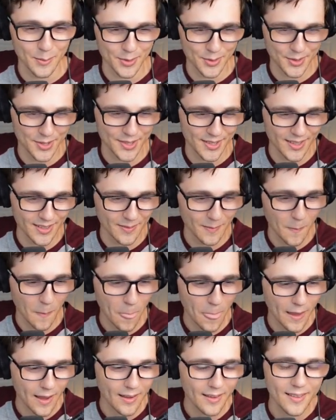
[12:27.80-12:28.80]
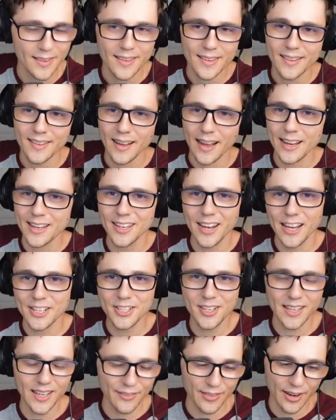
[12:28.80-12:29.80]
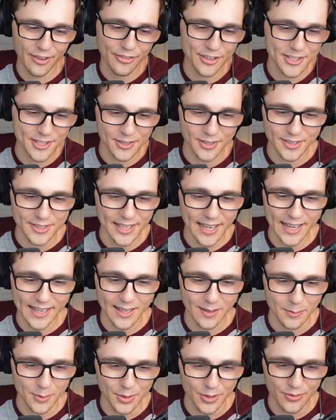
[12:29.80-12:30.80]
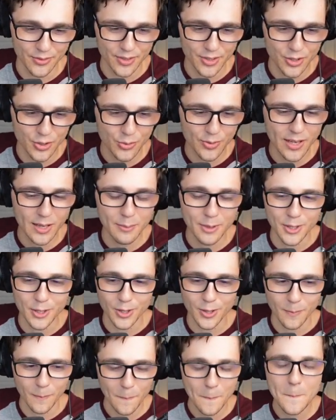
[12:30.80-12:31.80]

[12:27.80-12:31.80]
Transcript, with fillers: boosted. I could I should have given it a physical attacking move. Dream Eater.